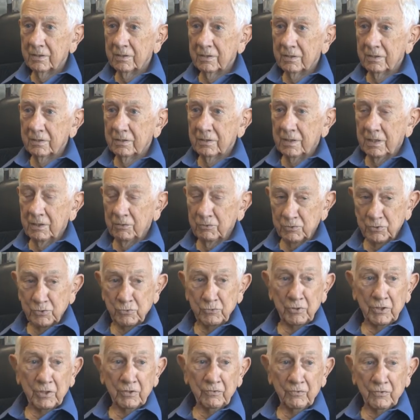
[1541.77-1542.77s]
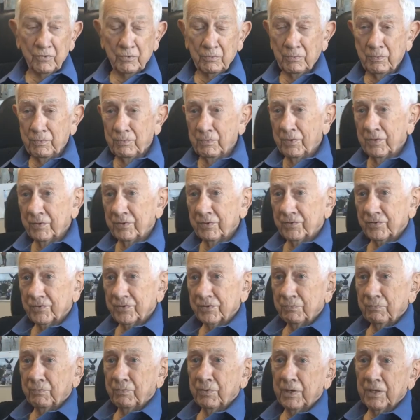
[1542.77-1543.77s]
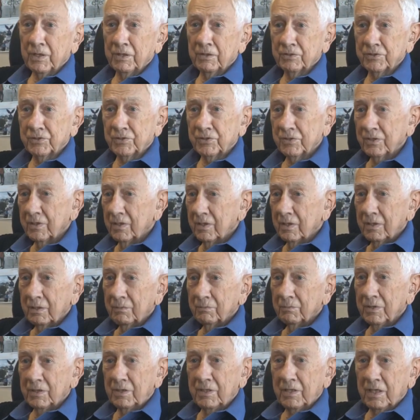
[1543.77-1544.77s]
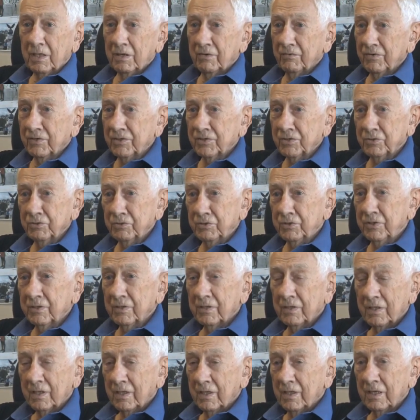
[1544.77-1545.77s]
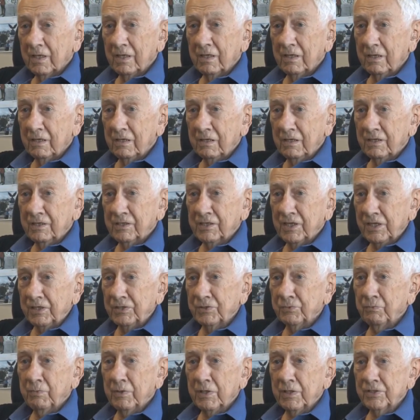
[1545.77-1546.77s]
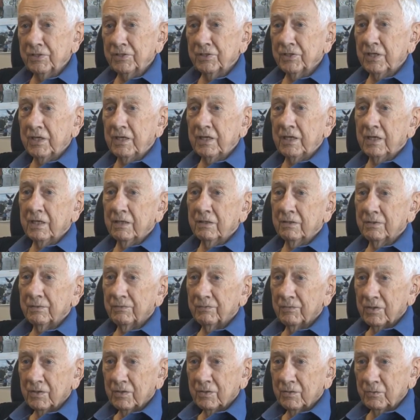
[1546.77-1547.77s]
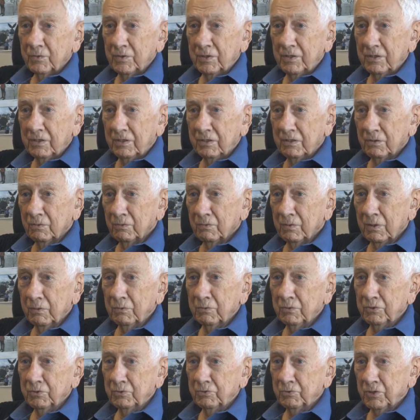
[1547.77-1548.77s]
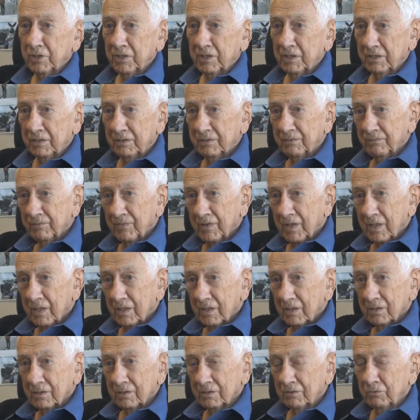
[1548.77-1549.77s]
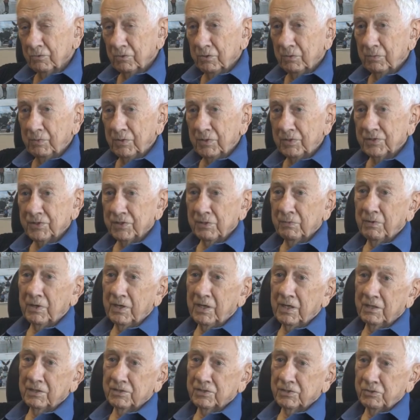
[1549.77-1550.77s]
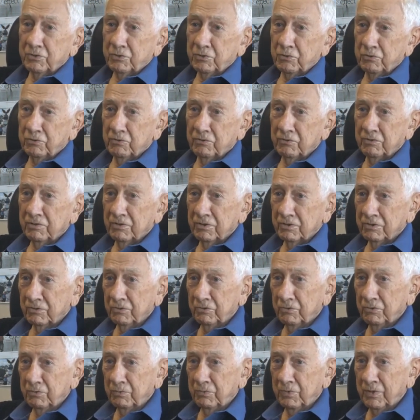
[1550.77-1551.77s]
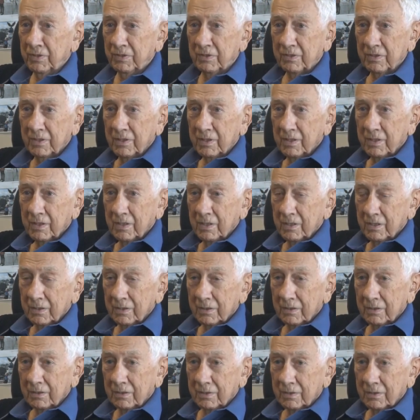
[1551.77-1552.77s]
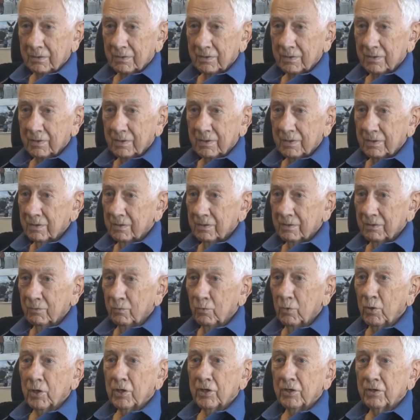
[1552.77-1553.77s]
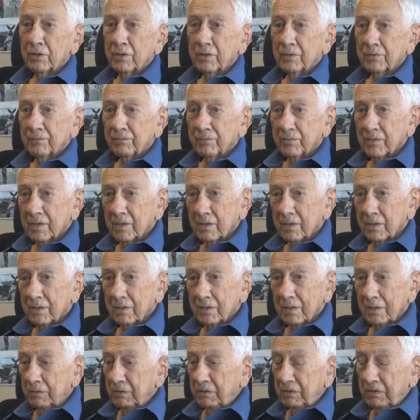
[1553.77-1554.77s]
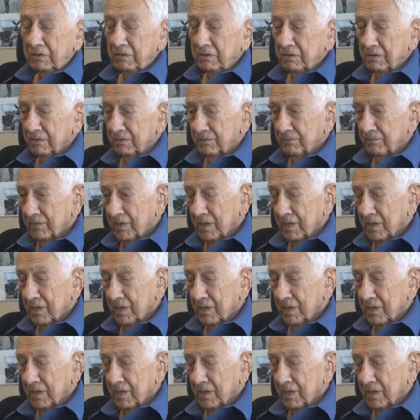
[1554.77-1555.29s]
And I was drinking from uh, some puddles. But none of us could had any taste buds anyhow. We didn't know what we were drinking. It could have been somebody else's urine, it could have been uh, water. I didn't know.